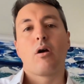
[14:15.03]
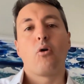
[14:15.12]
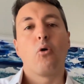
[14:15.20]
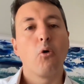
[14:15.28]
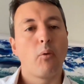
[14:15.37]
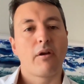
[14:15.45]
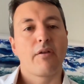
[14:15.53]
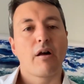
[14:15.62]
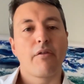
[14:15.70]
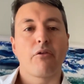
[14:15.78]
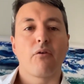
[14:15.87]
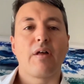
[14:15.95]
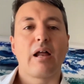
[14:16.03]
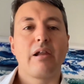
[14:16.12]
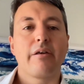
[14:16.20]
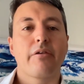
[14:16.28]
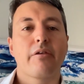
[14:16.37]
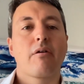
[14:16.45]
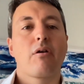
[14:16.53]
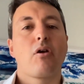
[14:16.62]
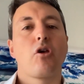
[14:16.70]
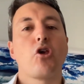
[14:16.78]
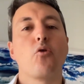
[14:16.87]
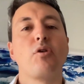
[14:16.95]
or one of the others on that list,
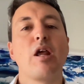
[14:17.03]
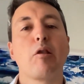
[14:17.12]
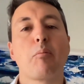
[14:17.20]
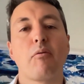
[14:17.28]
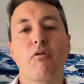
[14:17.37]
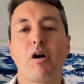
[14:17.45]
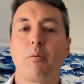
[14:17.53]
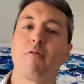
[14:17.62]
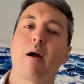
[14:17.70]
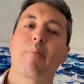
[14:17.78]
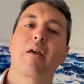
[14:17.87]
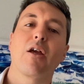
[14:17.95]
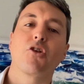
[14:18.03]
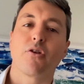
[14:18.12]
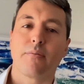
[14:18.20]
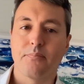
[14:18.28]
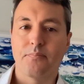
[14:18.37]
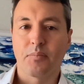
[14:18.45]
you would need to provide with your application